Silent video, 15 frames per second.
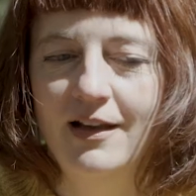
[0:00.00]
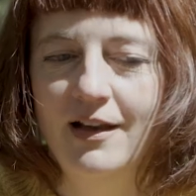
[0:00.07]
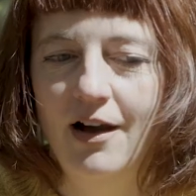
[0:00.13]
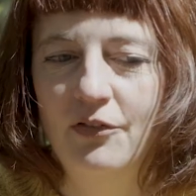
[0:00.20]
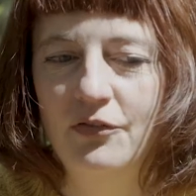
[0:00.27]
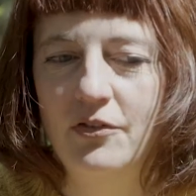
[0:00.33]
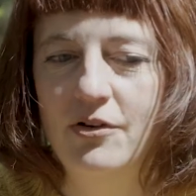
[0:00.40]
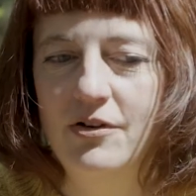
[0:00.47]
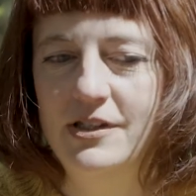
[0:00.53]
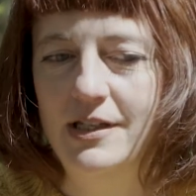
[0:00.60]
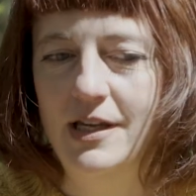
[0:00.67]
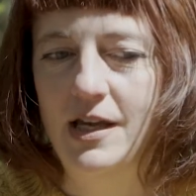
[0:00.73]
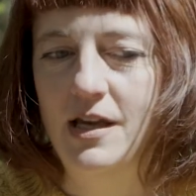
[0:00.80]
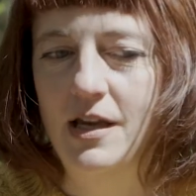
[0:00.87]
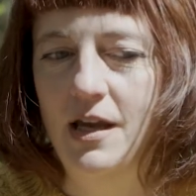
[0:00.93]
of course
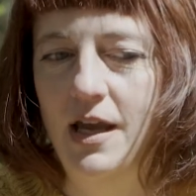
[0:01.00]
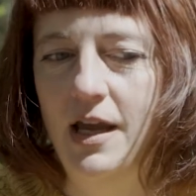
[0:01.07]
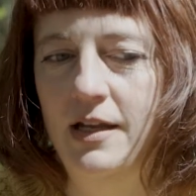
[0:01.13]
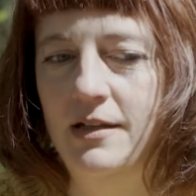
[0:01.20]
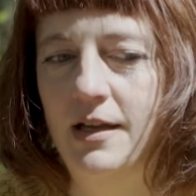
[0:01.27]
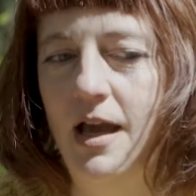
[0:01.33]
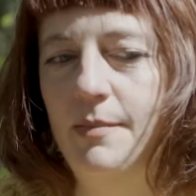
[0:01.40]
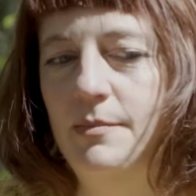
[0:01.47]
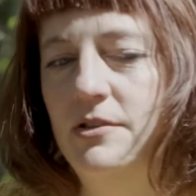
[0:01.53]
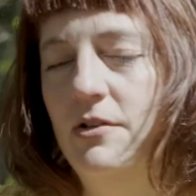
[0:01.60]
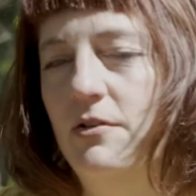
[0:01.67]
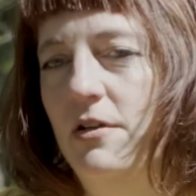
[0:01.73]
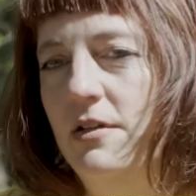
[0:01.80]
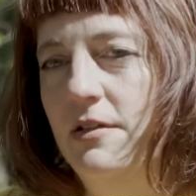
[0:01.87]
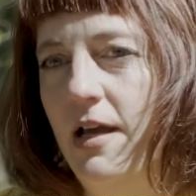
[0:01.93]
it comes
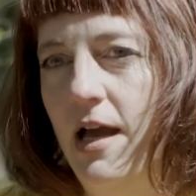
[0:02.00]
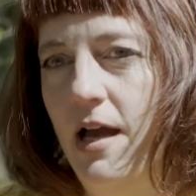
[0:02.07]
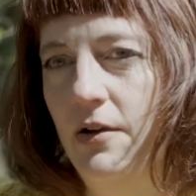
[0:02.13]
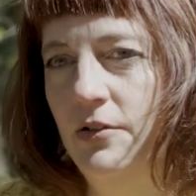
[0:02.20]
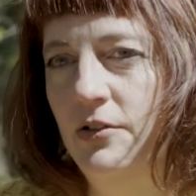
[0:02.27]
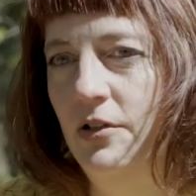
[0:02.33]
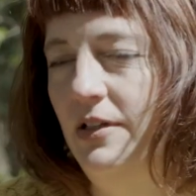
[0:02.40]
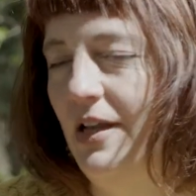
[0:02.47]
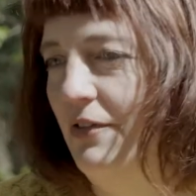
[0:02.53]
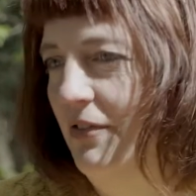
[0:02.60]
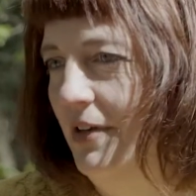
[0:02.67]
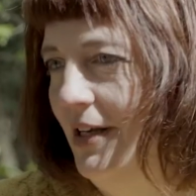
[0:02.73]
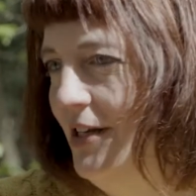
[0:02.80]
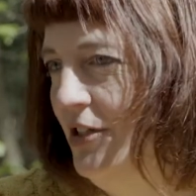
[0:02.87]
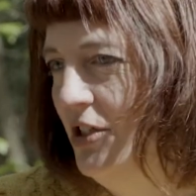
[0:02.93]
all down to
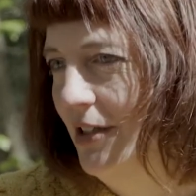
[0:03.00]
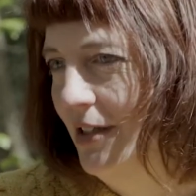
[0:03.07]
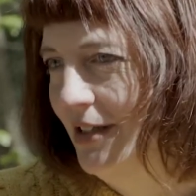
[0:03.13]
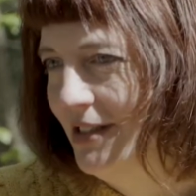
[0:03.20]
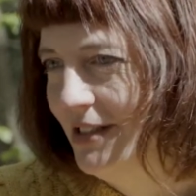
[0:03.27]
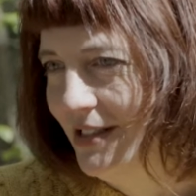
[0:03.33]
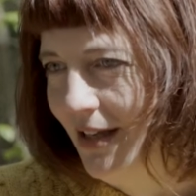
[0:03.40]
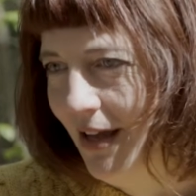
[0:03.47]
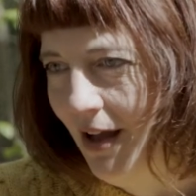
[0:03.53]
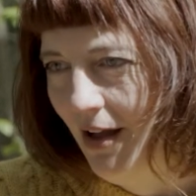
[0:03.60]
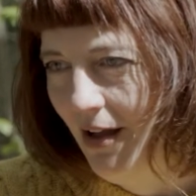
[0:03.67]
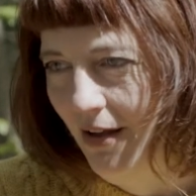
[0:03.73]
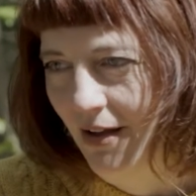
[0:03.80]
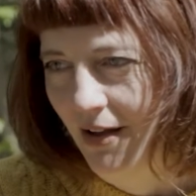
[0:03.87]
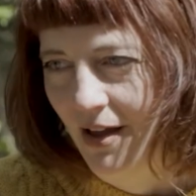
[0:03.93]
definitions,
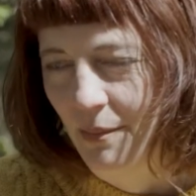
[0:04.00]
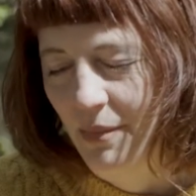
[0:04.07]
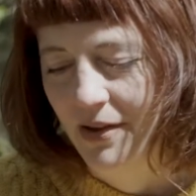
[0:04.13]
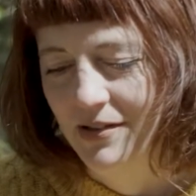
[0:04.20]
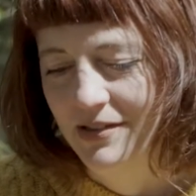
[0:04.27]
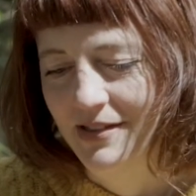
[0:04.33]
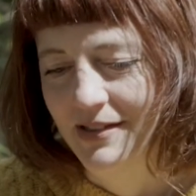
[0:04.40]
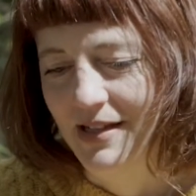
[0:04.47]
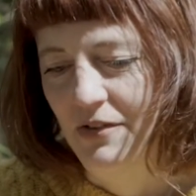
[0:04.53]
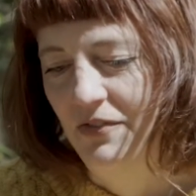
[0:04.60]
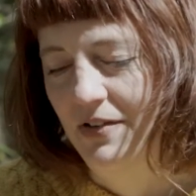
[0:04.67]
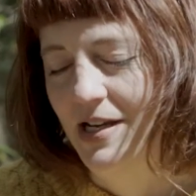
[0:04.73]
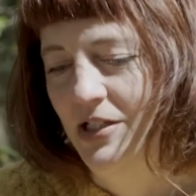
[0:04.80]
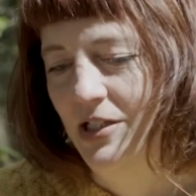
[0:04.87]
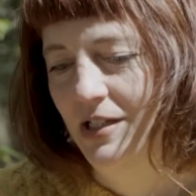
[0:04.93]
because the
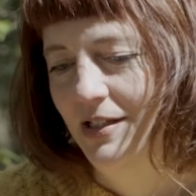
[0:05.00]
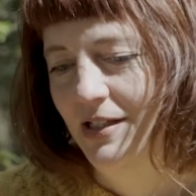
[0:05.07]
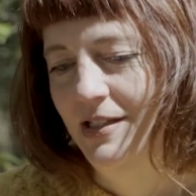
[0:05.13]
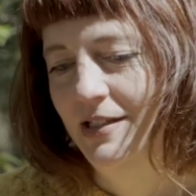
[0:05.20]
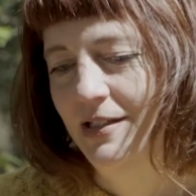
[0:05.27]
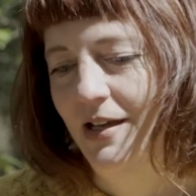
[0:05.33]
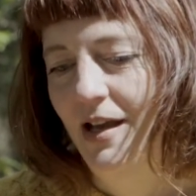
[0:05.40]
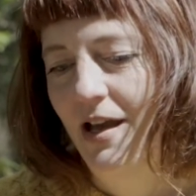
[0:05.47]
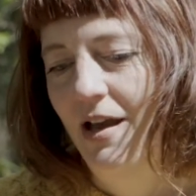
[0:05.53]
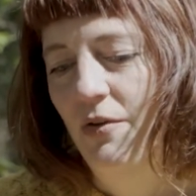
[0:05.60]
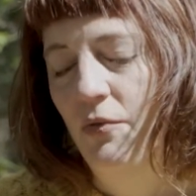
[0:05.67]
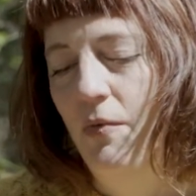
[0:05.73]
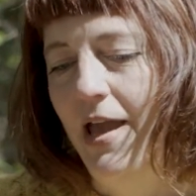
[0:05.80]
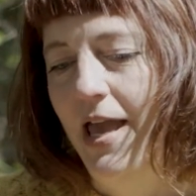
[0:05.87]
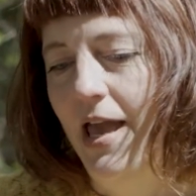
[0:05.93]
definitions
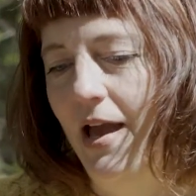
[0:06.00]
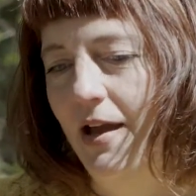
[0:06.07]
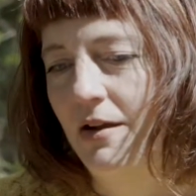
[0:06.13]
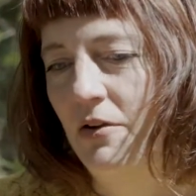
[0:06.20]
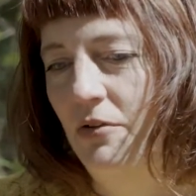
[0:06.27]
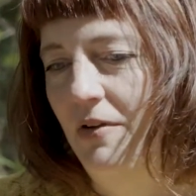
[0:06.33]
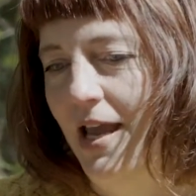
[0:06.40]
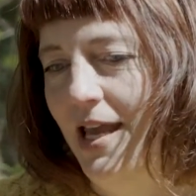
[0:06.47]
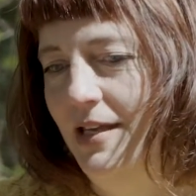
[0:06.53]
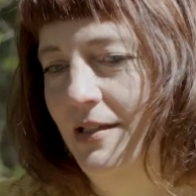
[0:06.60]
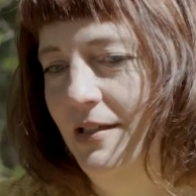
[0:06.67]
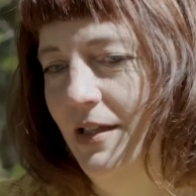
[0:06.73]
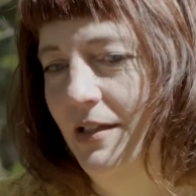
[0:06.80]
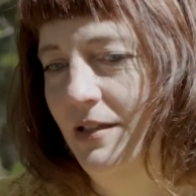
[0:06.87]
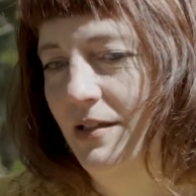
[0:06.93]
were
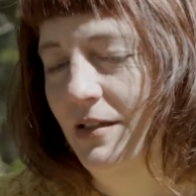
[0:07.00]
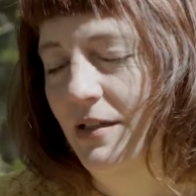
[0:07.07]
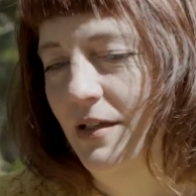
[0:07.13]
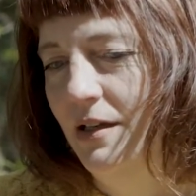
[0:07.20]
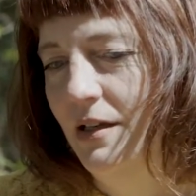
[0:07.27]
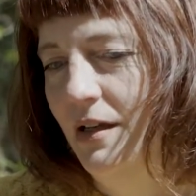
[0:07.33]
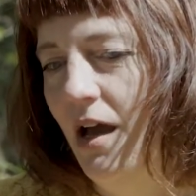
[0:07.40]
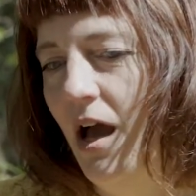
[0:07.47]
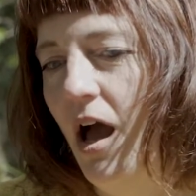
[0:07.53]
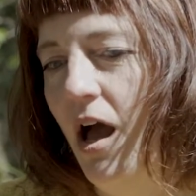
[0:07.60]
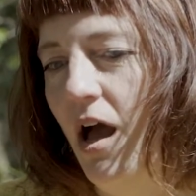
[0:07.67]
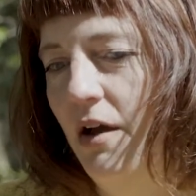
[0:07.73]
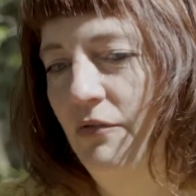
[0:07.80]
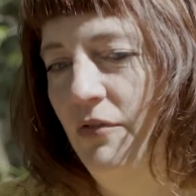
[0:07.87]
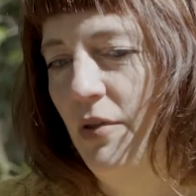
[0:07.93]
created
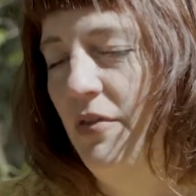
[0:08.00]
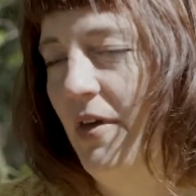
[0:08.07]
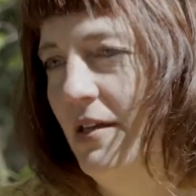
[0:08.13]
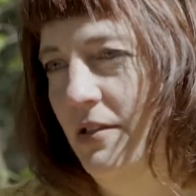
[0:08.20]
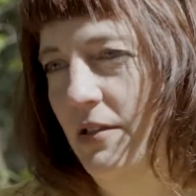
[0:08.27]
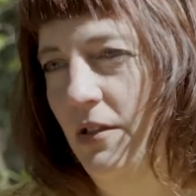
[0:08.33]
with us